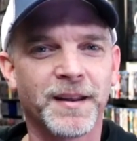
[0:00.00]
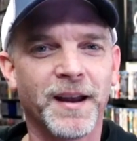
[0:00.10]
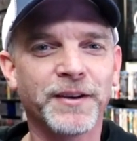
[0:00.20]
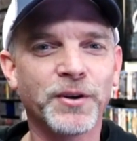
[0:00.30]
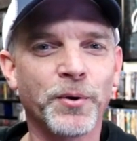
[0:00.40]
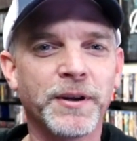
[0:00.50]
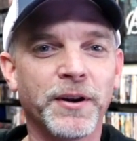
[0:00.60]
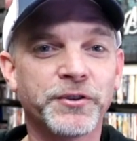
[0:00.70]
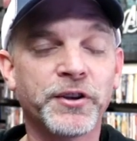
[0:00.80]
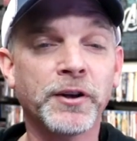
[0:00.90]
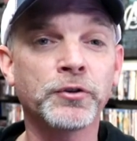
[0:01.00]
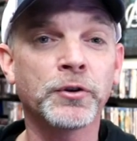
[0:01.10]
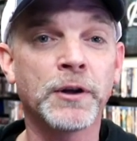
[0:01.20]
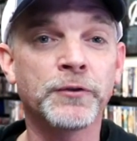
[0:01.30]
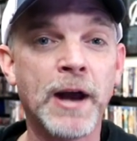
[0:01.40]
Hey, Tony here. Today I'm going to do
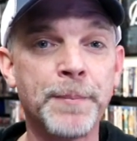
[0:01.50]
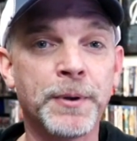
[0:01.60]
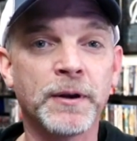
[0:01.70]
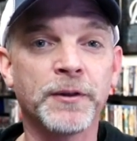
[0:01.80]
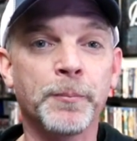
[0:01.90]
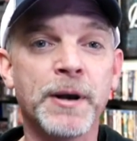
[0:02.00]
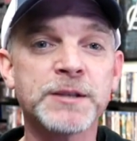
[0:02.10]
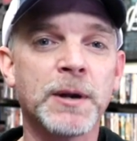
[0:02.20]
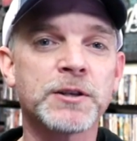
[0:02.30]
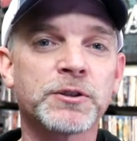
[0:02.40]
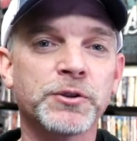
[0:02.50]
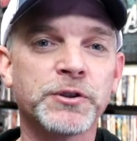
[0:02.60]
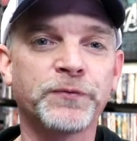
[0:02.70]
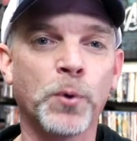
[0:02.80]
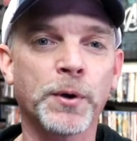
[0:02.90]
an unwrapping of the Best Buy
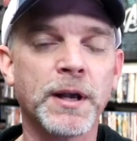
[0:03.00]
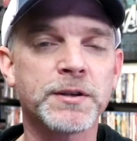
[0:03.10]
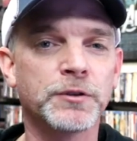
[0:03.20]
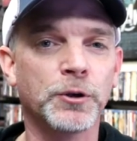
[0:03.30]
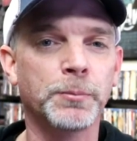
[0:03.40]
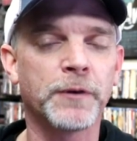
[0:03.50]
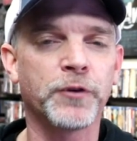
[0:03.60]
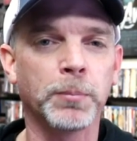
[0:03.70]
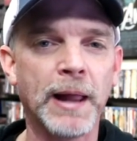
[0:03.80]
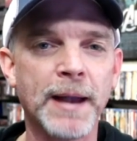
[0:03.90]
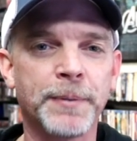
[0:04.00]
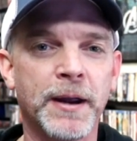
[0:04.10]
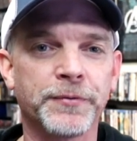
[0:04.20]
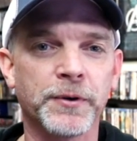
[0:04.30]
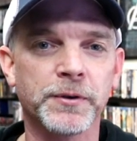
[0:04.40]
exclusive 4K Steelbook for Black
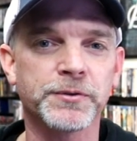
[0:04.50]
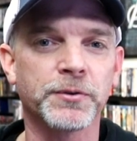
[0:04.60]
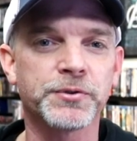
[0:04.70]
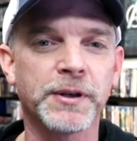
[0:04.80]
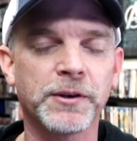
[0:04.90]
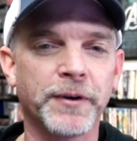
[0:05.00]
Panther, so stick